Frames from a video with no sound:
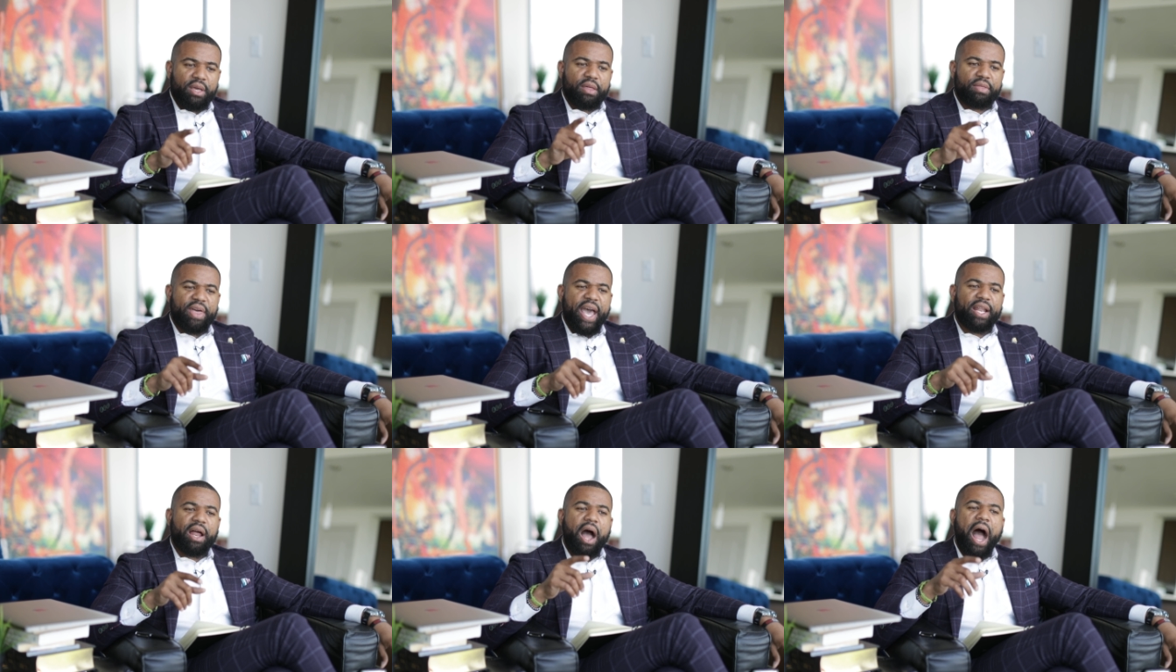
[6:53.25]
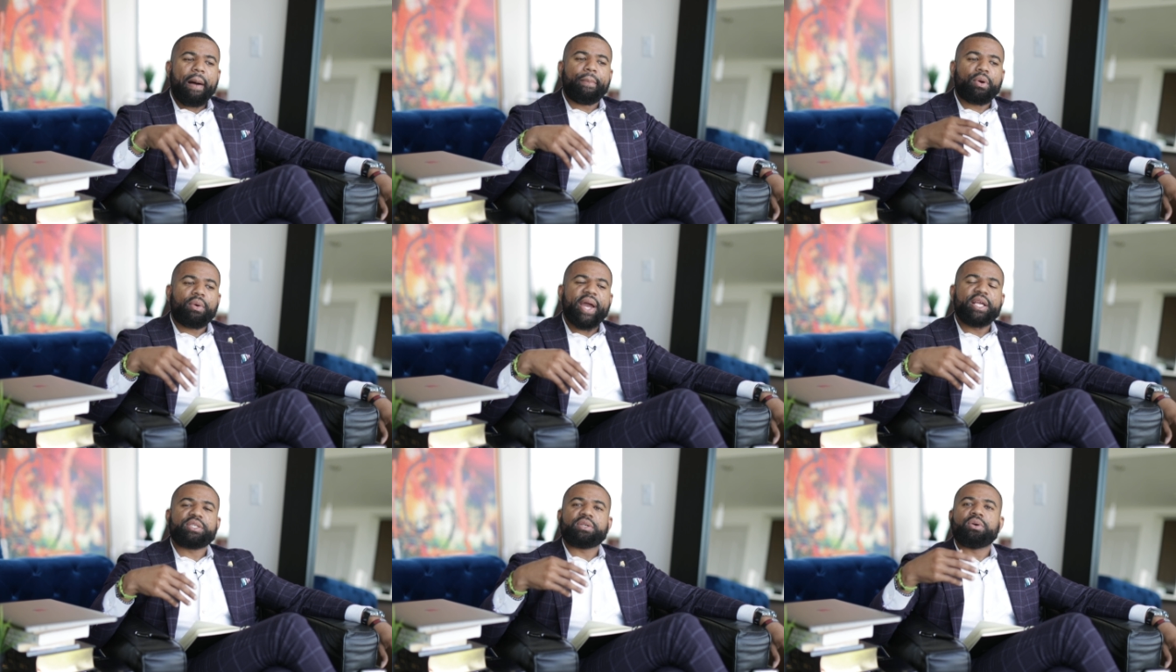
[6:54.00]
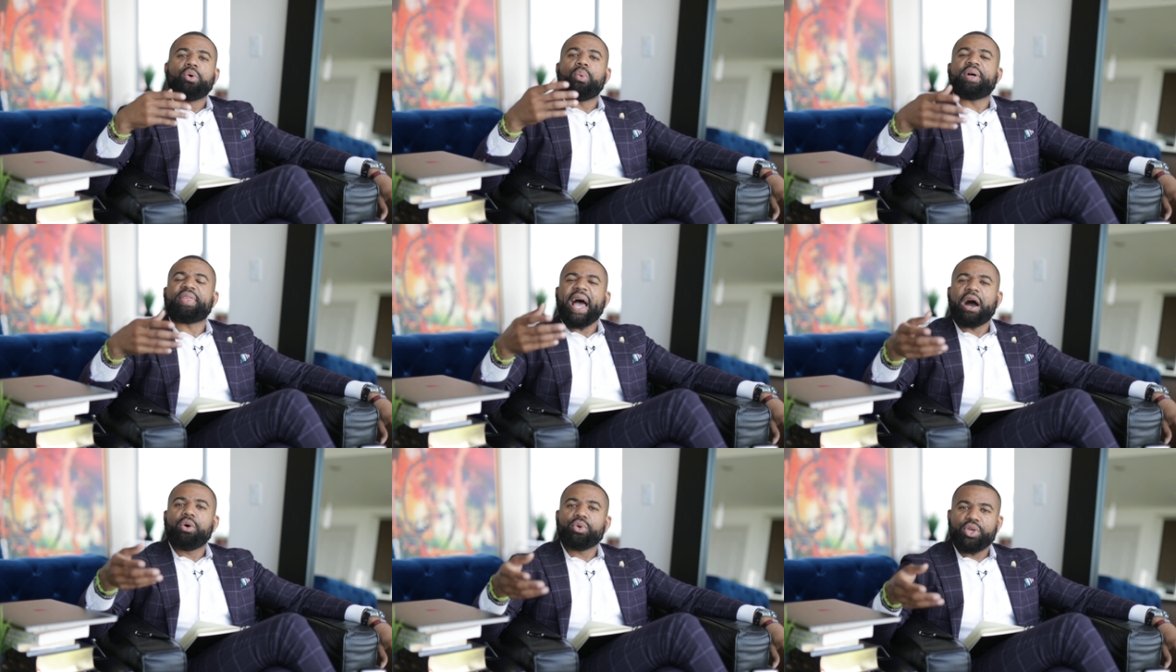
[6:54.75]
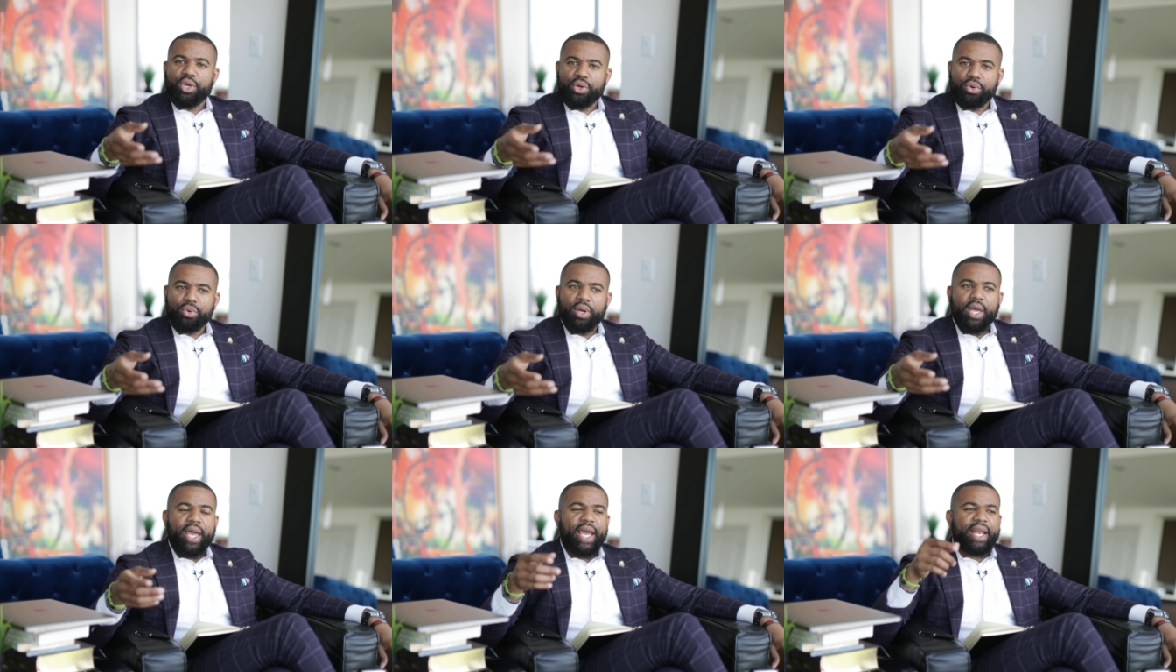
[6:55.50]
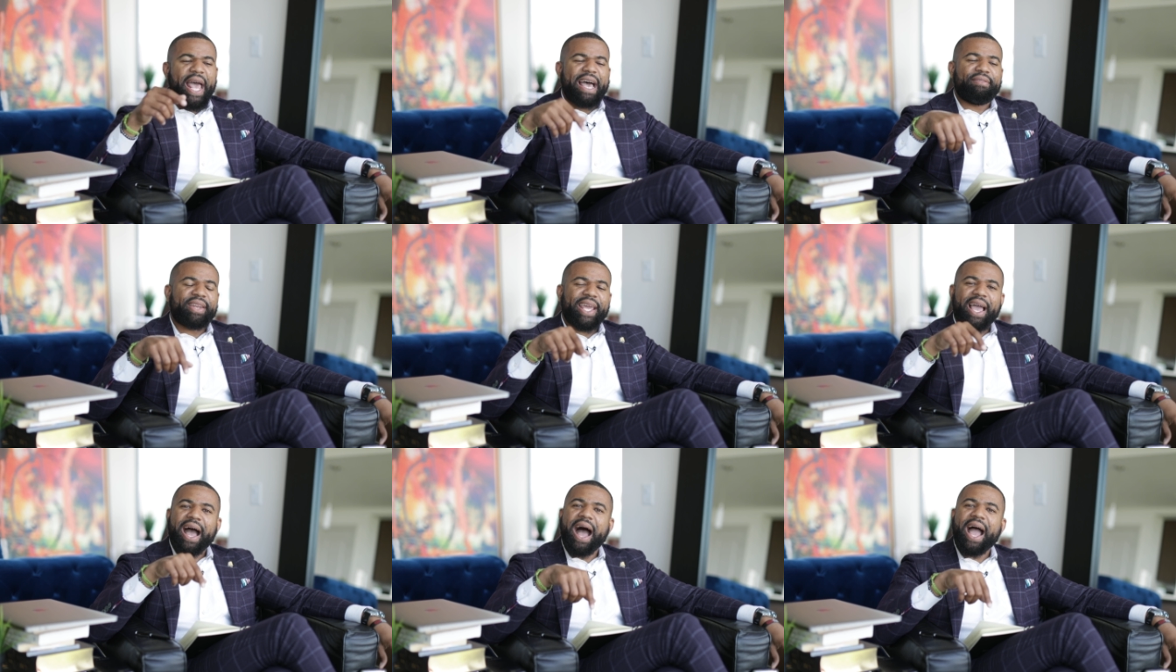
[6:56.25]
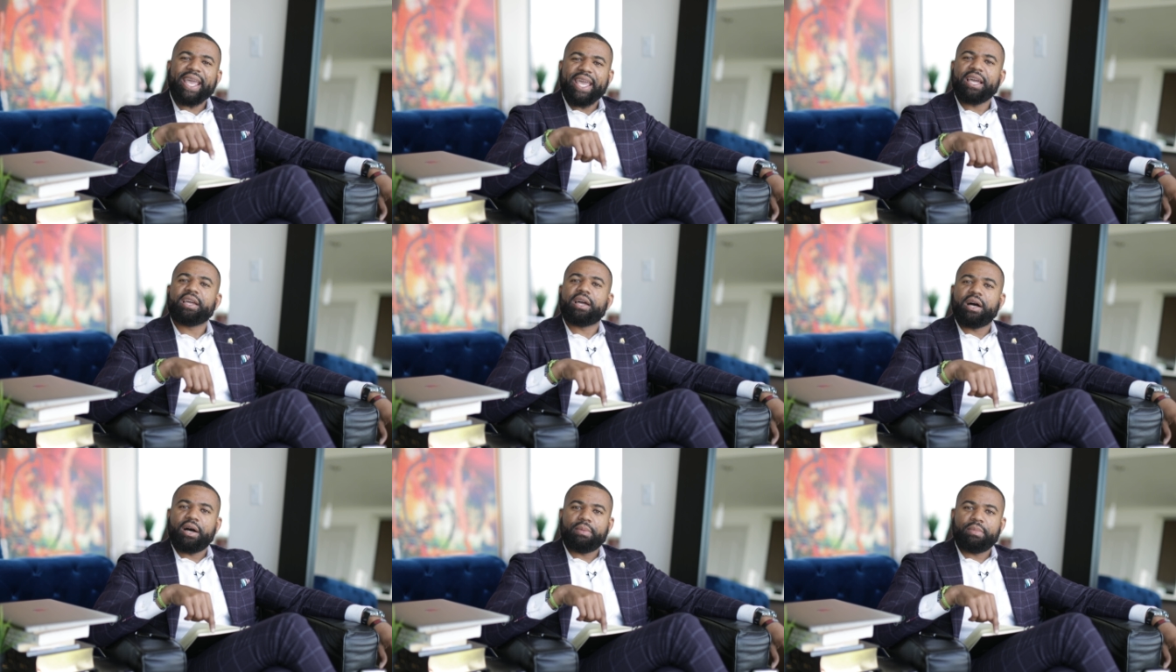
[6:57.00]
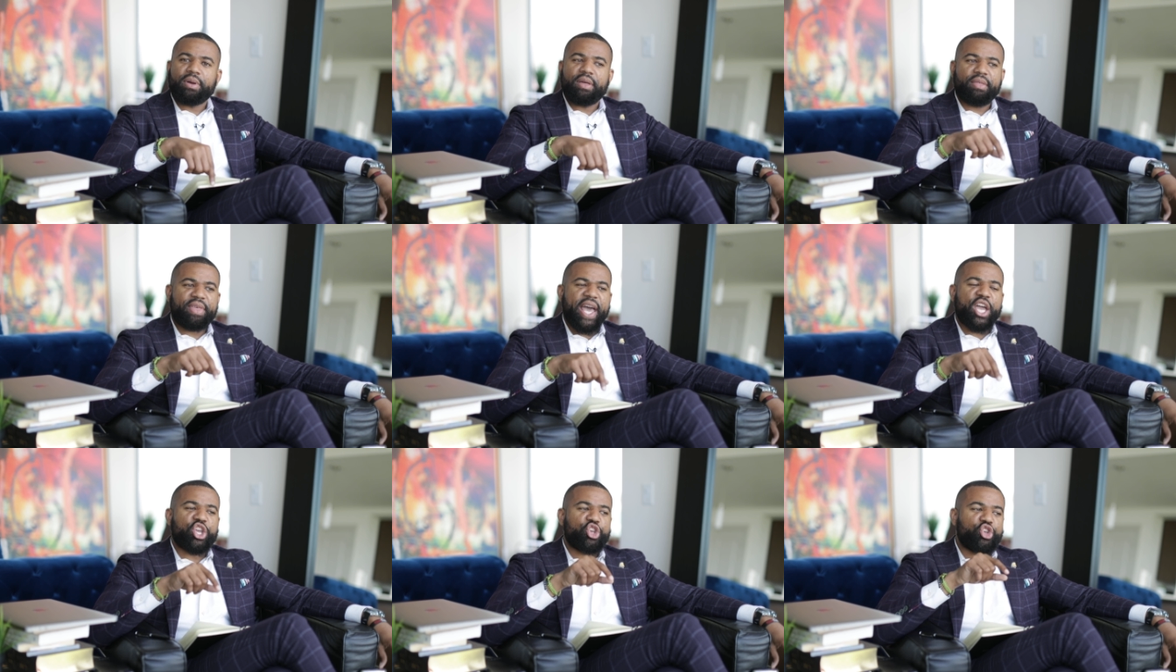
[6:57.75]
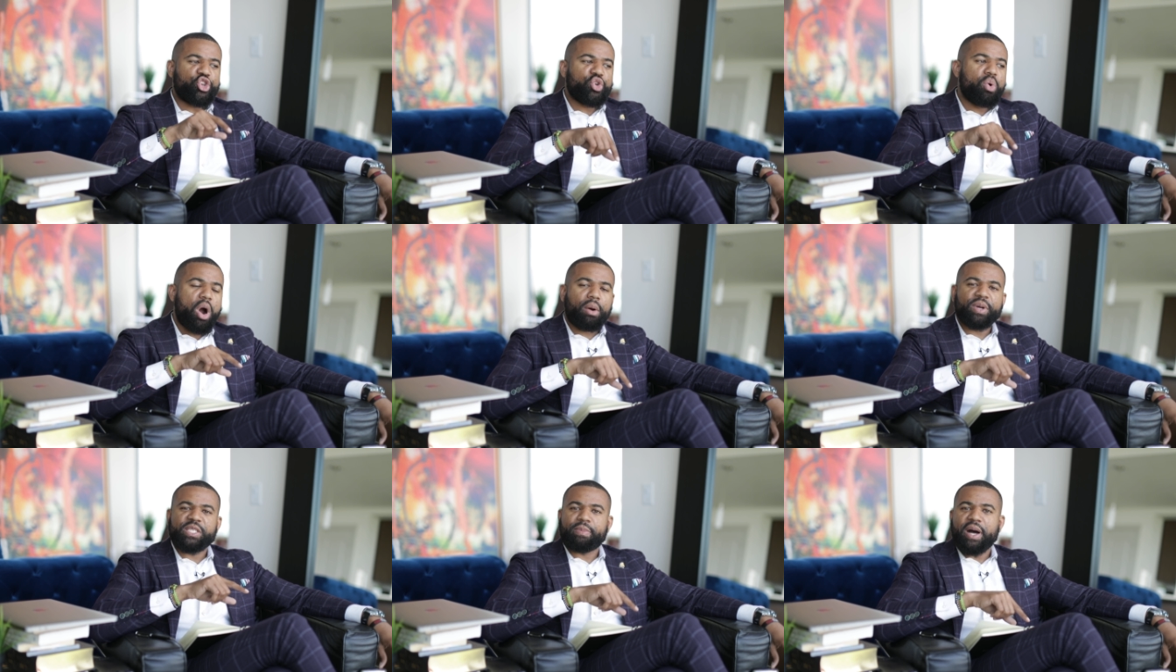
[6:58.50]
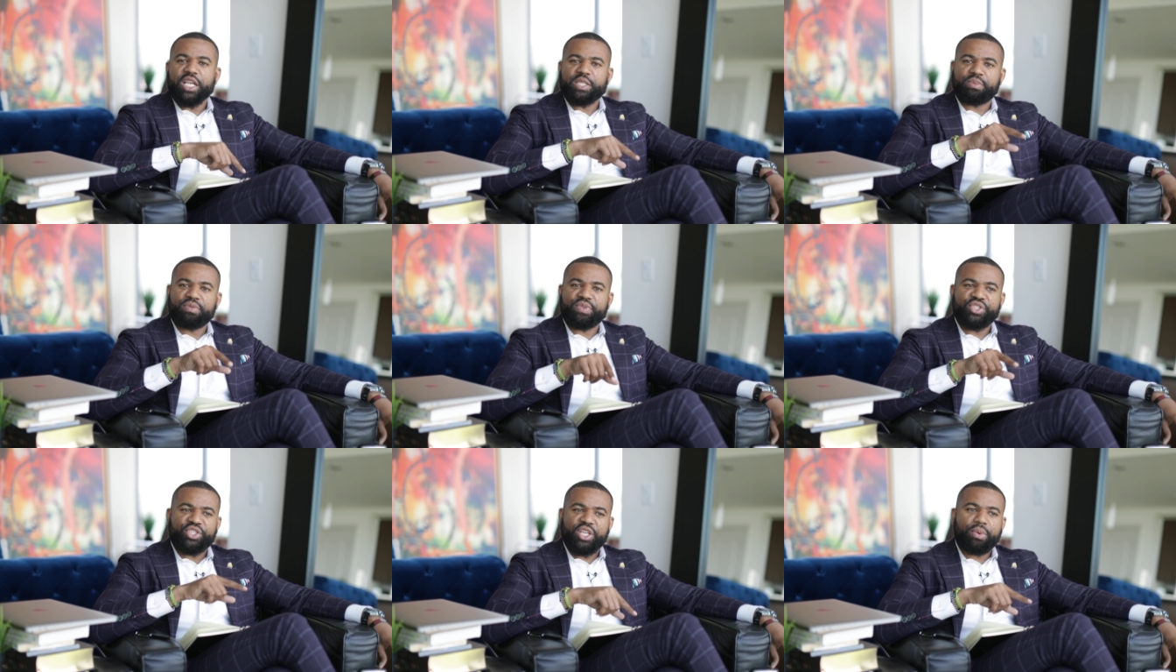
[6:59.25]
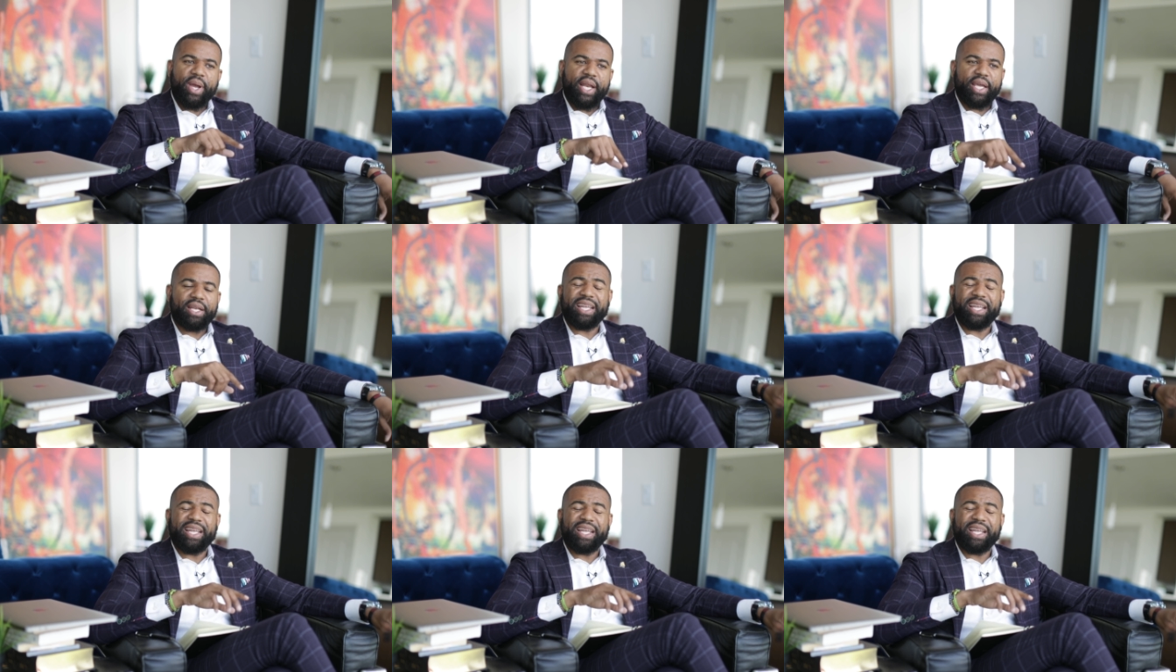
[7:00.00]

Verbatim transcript: that operates without you and having a high income that you are responsible for generating it.